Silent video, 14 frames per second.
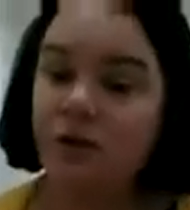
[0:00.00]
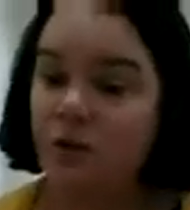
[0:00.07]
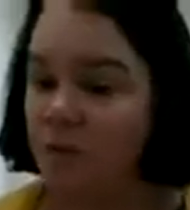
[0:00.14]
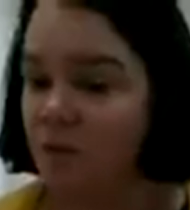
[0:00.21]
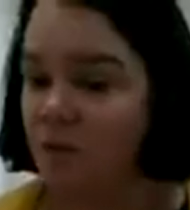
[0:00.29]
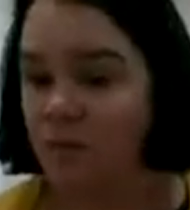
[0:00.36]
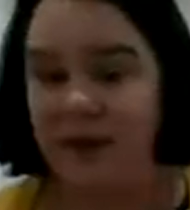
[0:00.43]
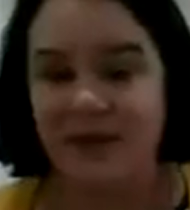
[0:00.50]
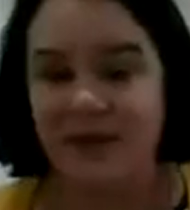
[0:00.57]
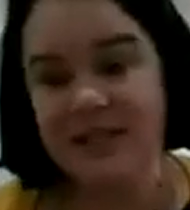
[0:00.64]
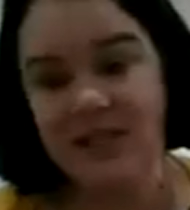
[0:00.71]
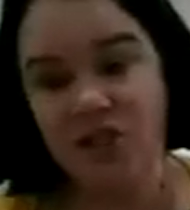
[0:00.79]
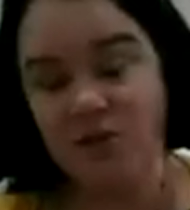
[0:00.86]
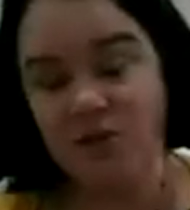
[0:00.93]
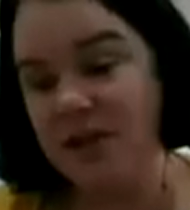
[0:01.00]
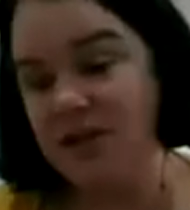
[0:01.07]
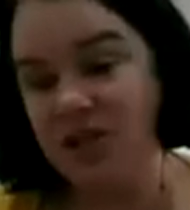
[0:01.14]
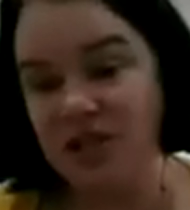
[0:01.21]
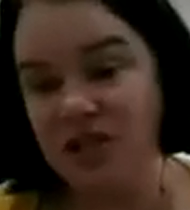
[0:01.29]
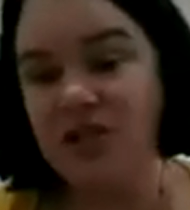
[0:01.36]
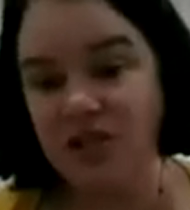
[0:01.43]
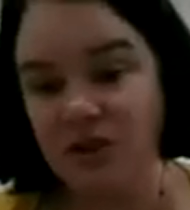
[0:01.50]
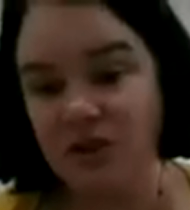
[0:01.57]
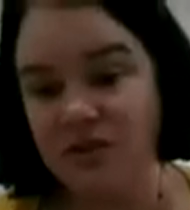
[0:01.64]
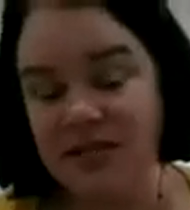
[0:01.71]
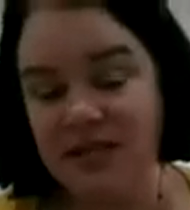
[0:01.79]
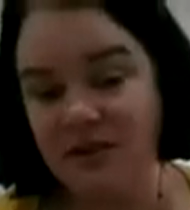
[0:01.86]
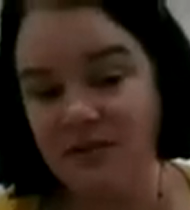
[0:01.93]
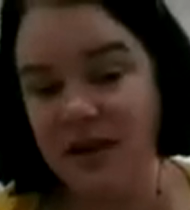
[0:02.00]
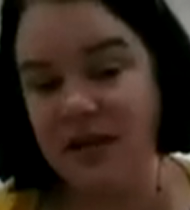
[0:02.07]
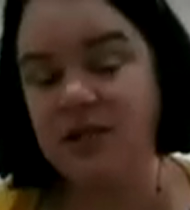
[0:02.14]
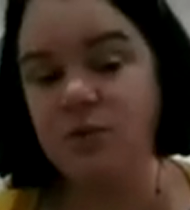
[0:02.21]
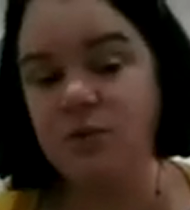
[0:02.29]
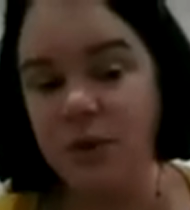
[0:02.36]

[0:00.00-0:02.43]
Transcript: when this situation is so serious.